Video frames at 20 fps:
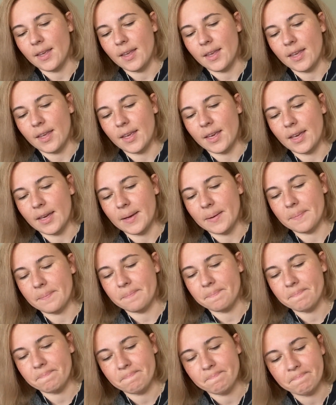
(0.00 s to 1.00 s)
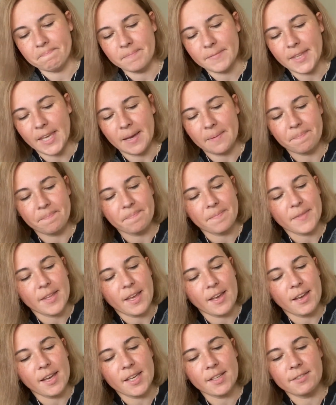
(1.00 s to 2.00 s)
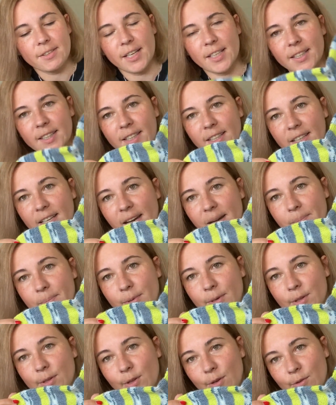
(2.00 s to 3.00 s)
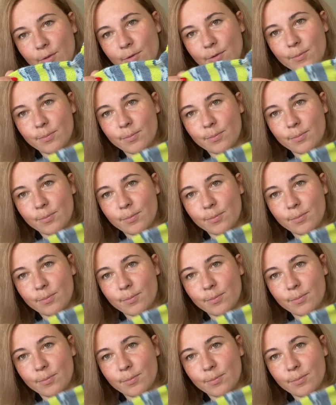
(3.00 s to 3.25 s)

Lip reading: Yeah, I ran in a couple of